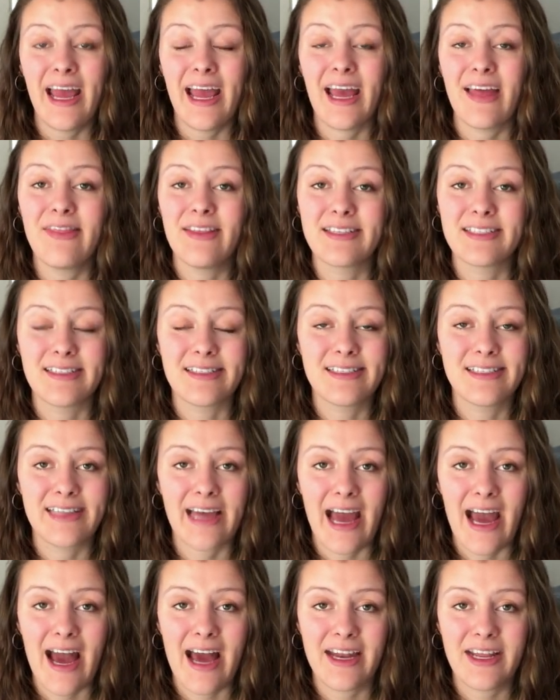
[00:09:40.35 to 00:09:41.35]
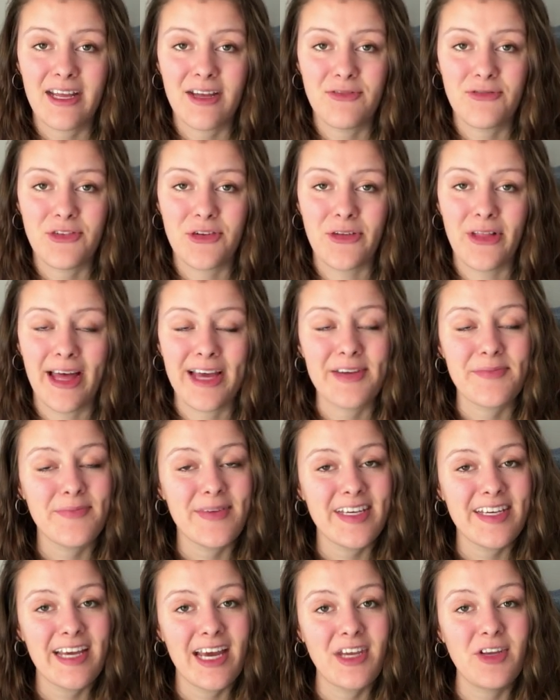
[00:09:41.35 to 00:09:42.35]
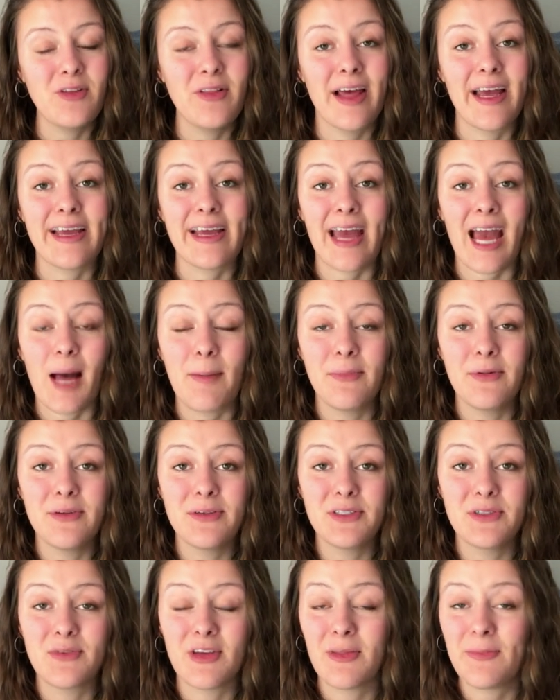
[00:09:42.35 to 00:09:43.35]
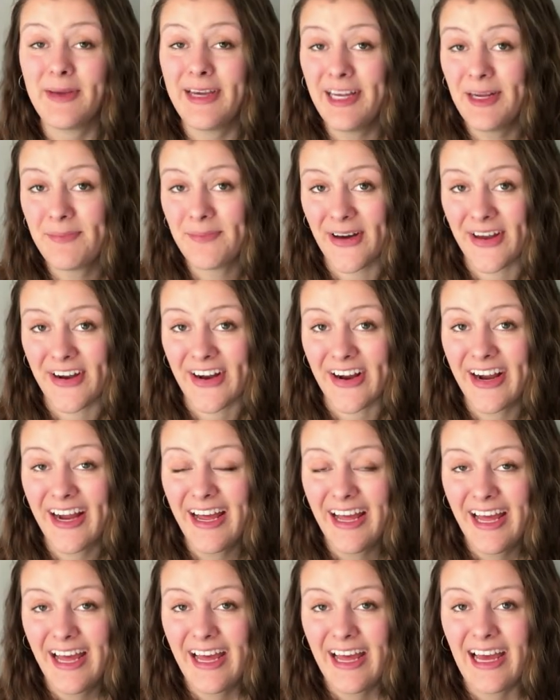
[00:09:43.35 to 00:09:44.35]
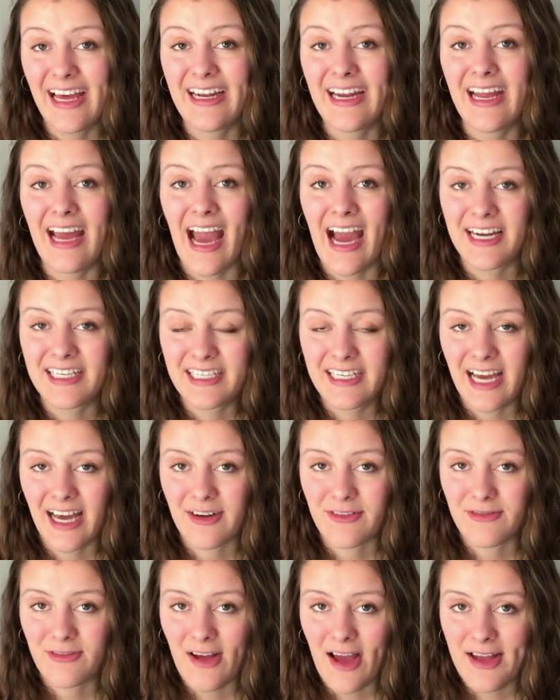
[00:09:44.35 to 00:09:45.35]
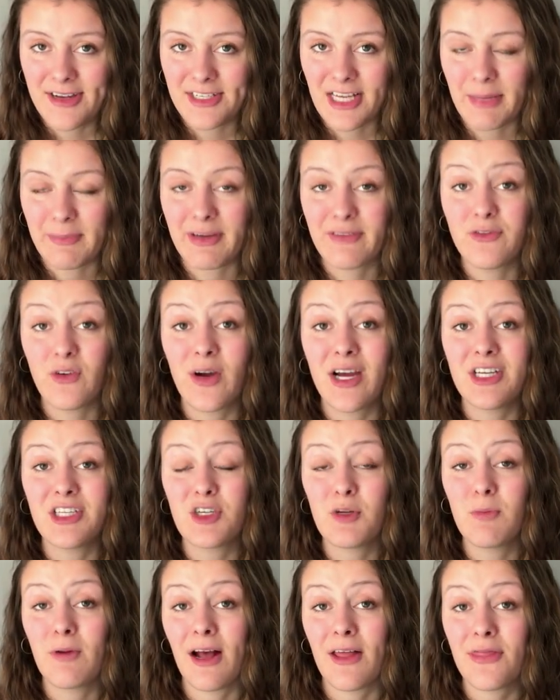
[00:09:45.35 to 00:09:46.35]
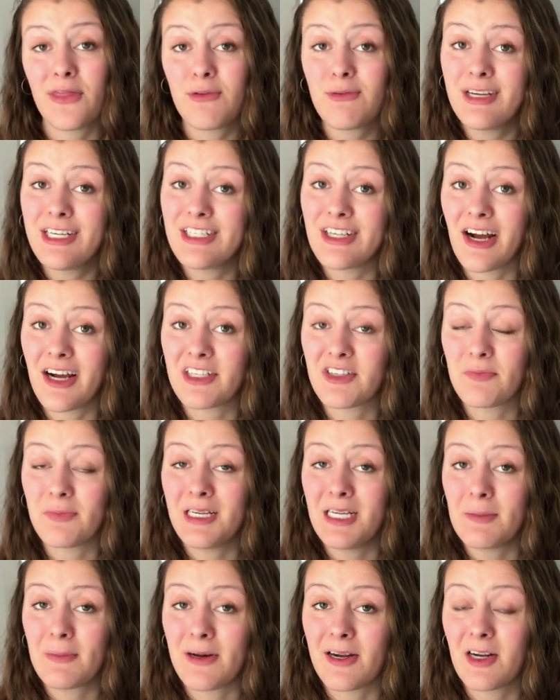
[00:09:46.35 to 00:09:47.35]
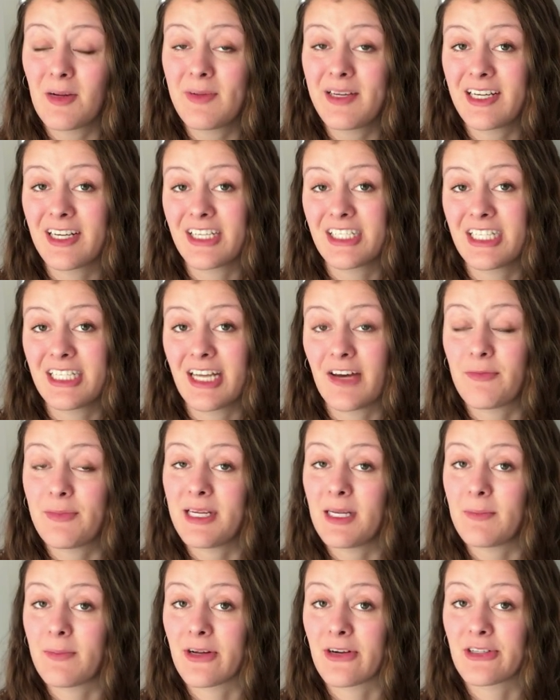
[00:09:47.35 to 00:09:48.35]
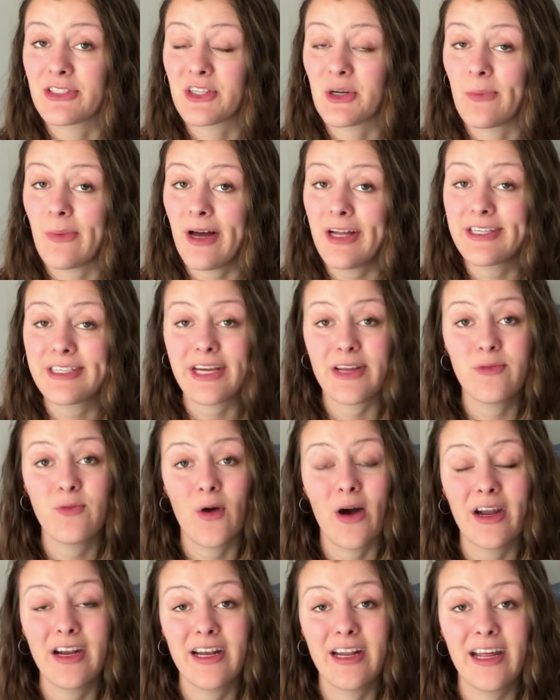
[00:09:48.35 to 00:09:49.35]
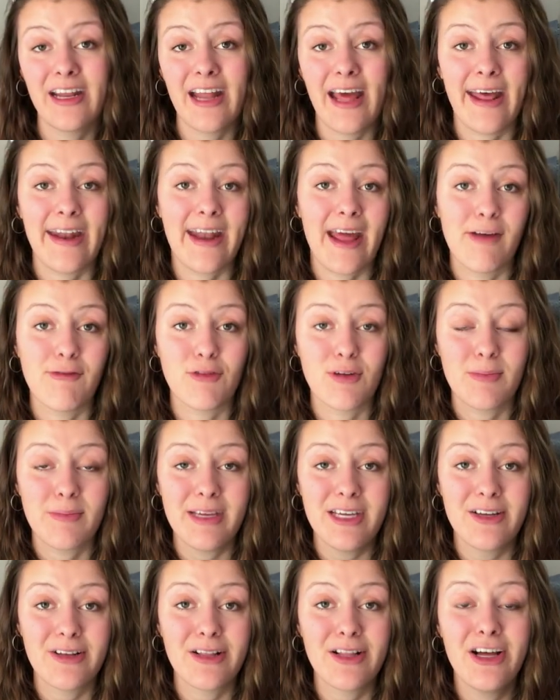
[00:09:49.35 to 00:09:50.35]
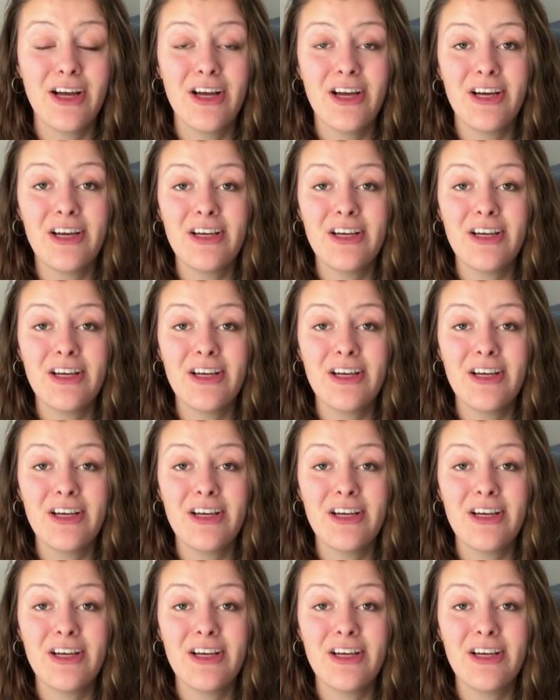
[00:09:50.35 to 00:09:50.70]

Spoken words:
And this is sad if you're like me and you like apples with peanut butter. And I actually had a friend on my voyage who brought 3 jars of peanut butter because she loved peanut butter so much and wanted it at every meal.